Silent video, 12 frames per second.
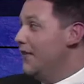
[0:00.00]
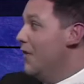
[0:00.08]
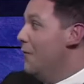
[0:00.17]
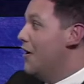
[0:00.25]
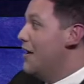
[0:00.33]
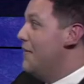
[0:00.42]

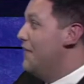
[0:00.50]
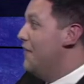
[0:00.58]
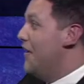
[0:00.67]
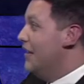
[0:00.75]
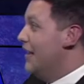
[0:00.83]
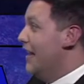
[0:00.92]
We're going to be
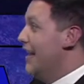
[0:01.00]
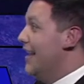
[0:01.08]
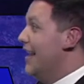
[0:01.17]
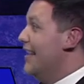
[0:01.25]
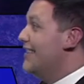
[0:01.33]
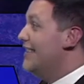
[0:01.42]
feeling like
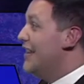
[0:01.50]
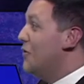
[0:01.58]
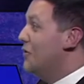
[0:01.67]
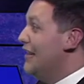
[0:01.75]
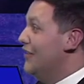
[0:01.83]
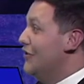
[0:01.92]
single
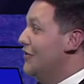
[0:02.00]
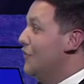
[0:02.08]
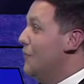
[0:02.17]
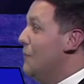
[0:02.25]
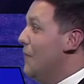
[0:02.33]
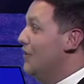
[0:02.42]
digits for
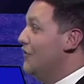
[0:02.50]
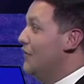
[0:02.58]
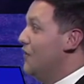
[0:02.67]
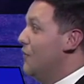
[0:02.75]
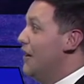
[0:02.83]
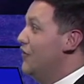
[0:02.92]
much of the
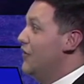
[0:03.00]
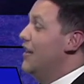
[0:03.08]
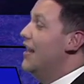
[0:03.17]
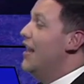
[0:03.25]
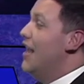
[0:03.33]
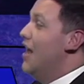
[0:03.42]
region
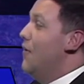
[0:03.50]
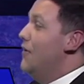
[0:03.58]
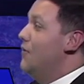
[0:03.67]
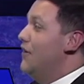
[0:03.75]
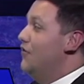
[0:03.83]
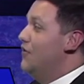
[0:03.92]
with
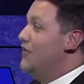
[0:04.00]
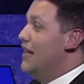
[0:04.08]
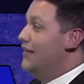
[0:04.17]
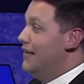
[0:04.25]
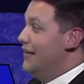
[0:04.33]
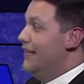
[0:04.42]
wind chills down
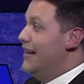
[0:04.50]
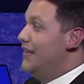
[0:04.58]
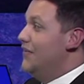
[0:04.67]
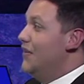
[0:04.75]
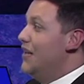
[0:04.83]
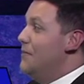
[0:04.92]
to the teens,
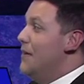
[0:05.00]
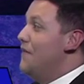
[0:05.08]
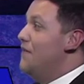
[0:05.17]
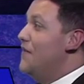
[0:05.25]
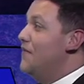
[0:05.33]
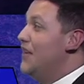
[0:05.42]
feeling about
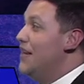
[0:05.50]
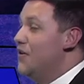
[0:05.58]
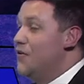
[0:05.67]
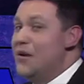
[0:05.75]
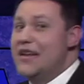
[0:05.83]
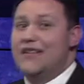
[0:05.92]
15
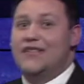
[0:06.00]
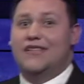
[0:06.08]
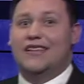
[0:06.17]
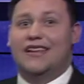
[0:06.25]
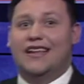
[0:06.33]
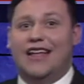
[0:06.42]
degrees
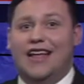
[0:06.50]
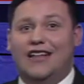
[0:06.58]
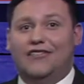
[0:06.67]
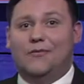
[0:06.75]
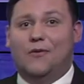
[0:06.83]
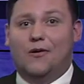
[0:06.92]

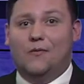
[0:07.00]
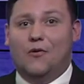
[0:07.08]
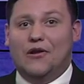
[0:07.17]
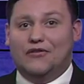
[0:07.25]
tomorrow morning.